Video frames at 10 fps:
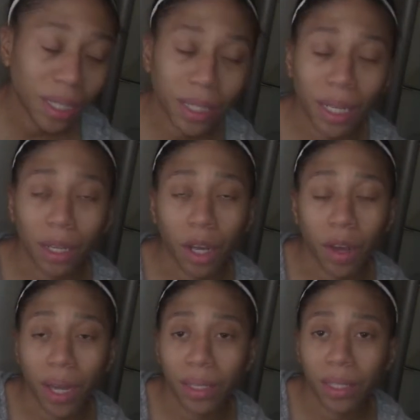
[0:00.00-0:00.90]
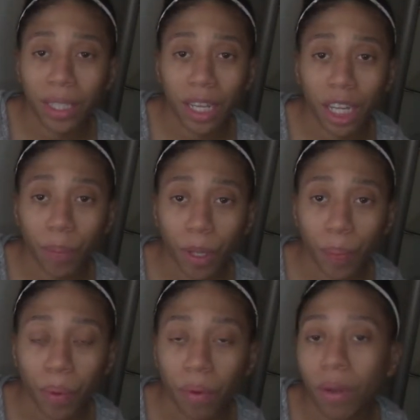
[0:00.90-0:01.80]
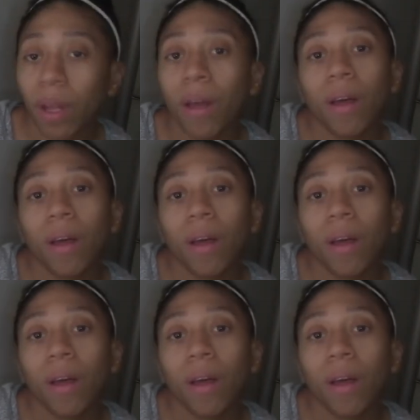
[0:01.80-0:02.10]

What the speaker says: go ahead and select people